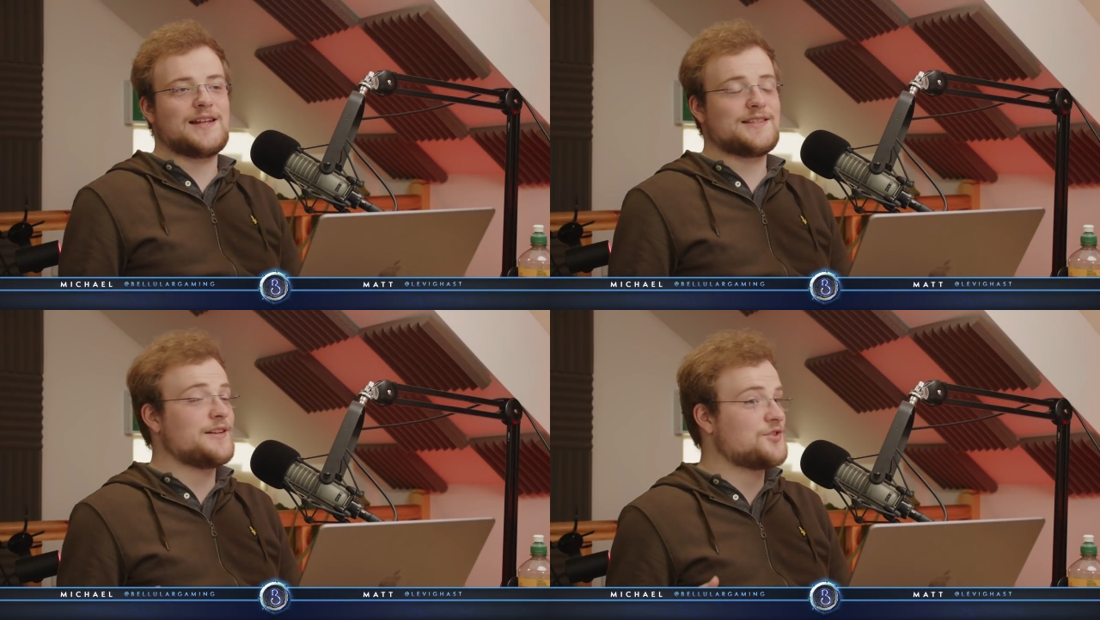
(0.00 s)

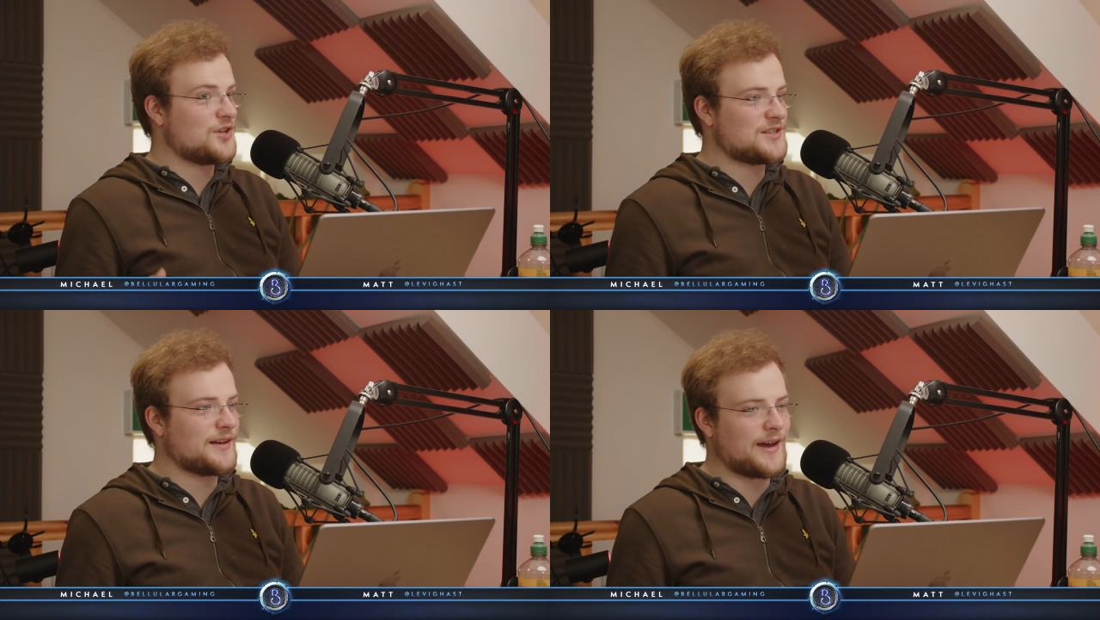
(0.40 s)
sense. And it's
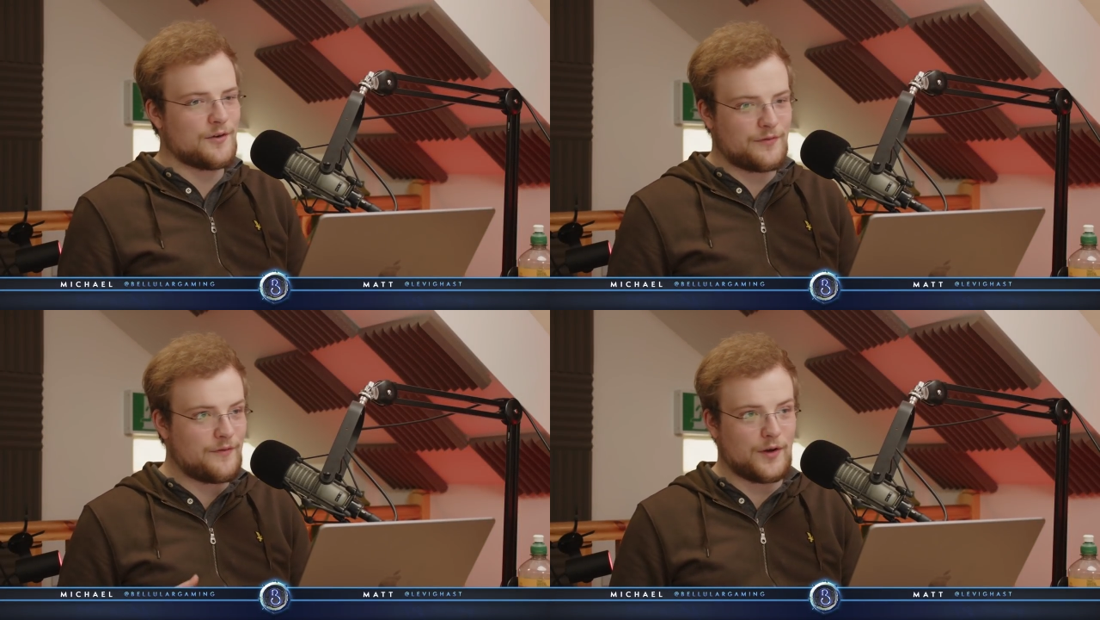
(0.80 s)
just like
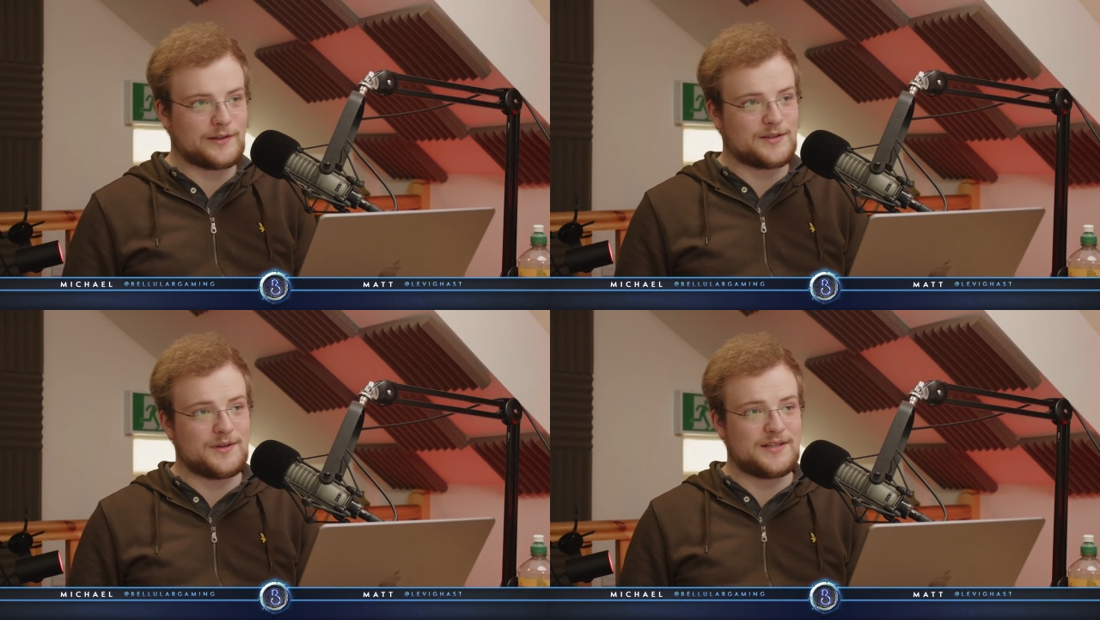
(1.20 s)
how FIFA
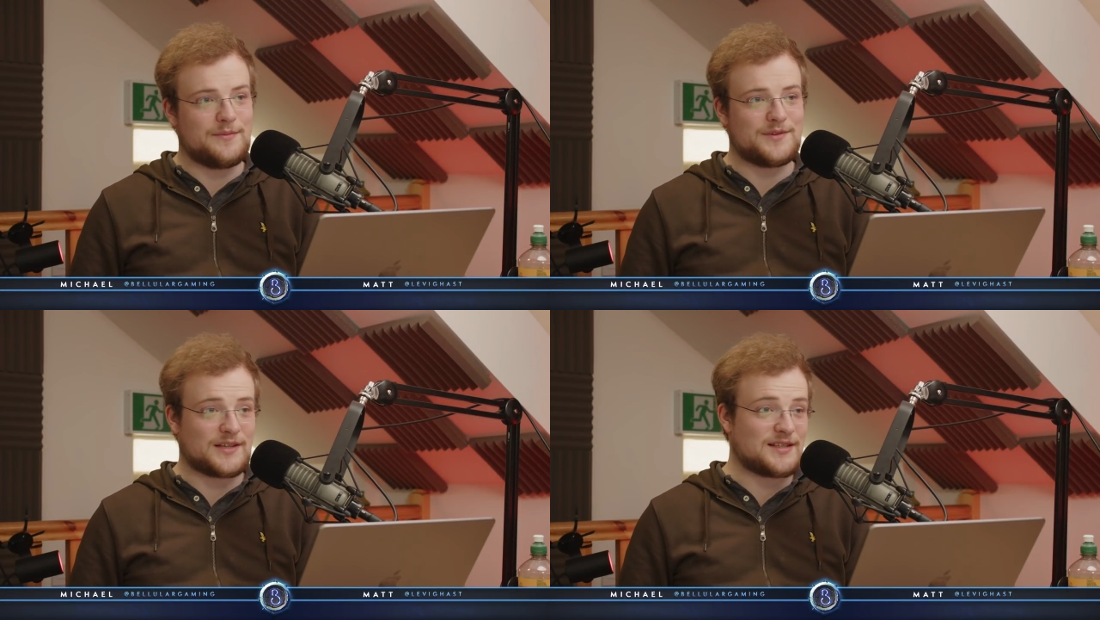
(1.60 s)
Ultimate
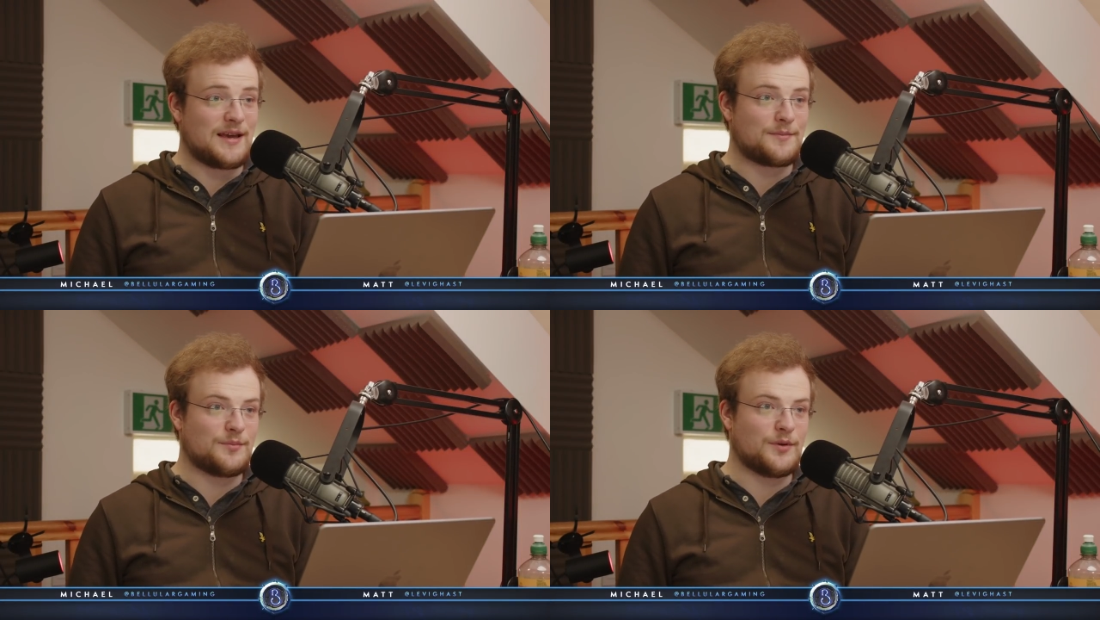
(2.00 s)
Team is
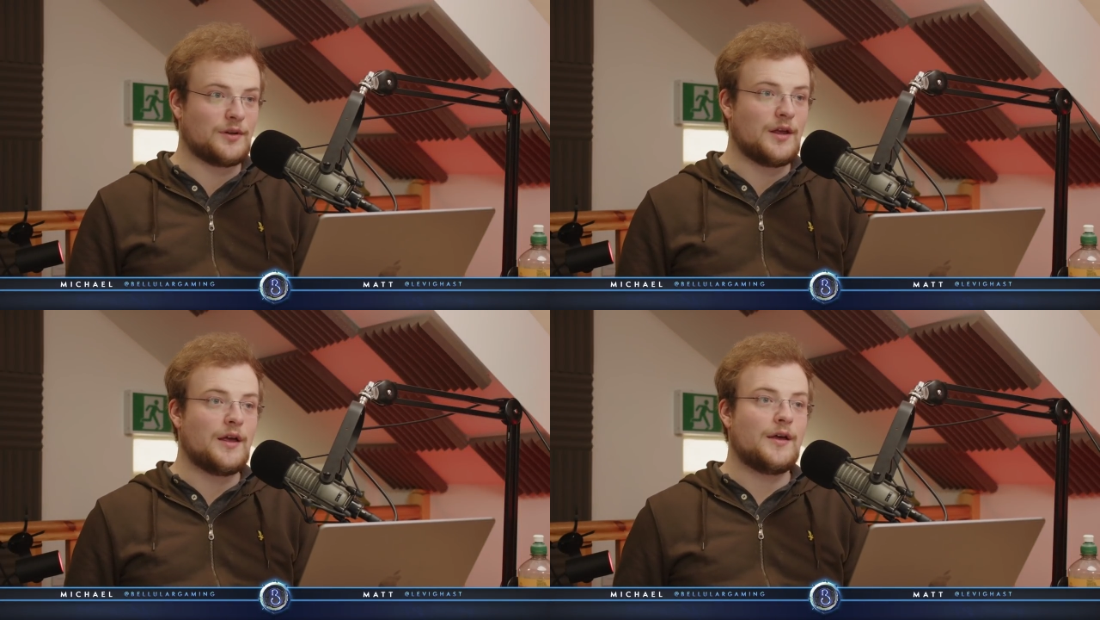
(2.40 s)

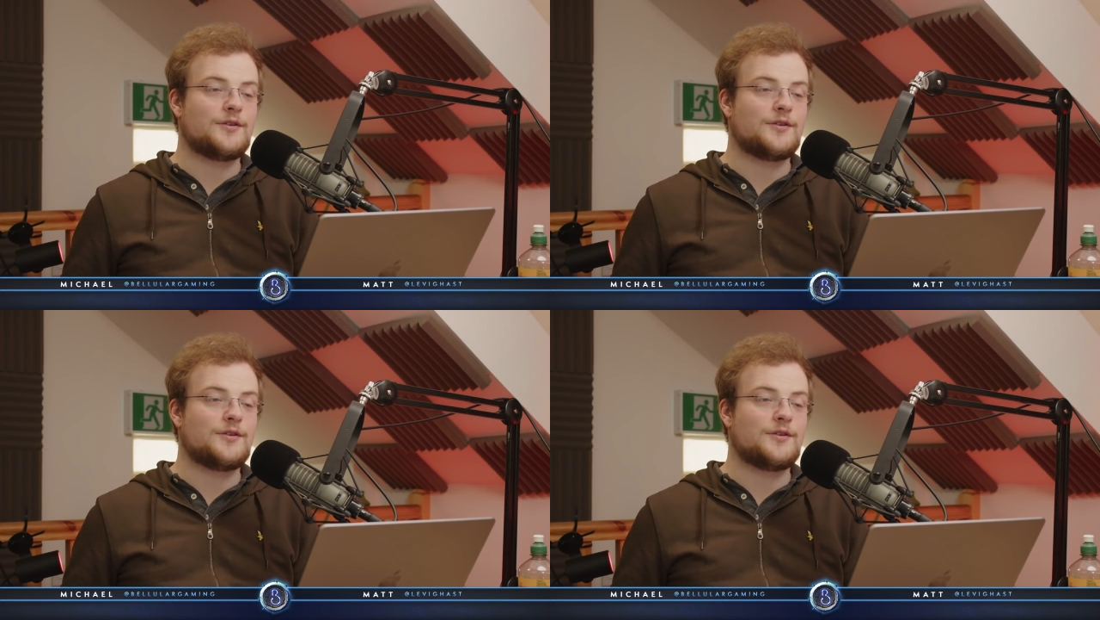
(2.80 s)
acceptable